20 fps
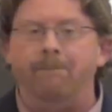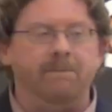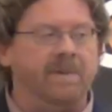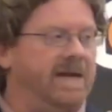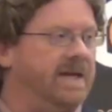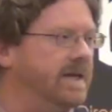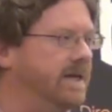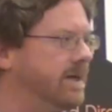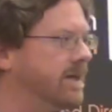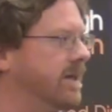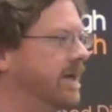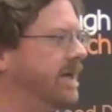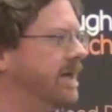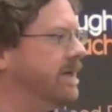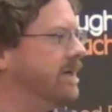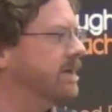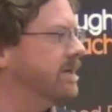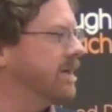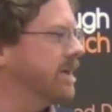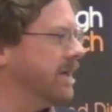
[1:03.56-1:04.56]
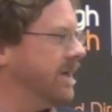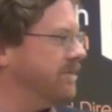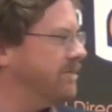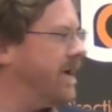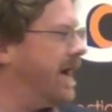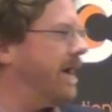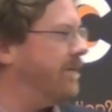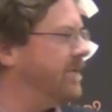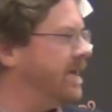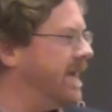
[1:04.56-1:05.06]
immediately Cliff
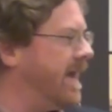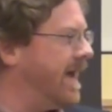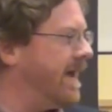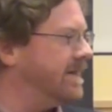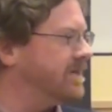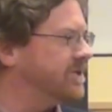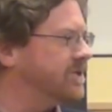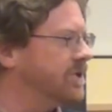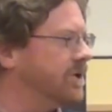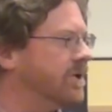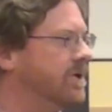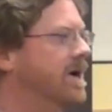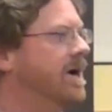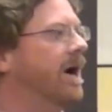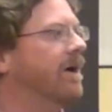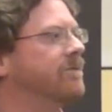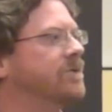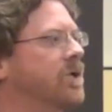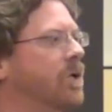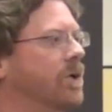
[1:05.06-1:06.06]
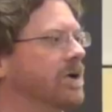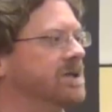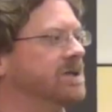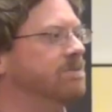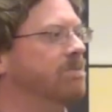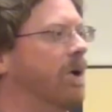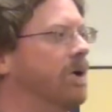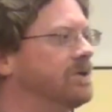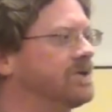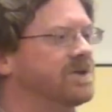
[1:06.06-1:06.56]
had the answer. Of course,
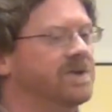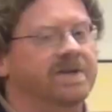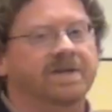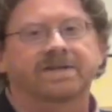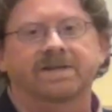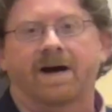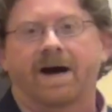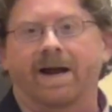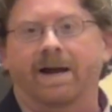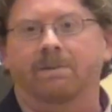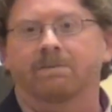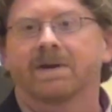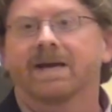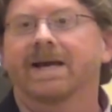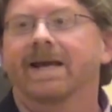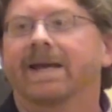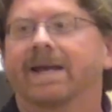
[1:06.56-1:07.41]
most of the time,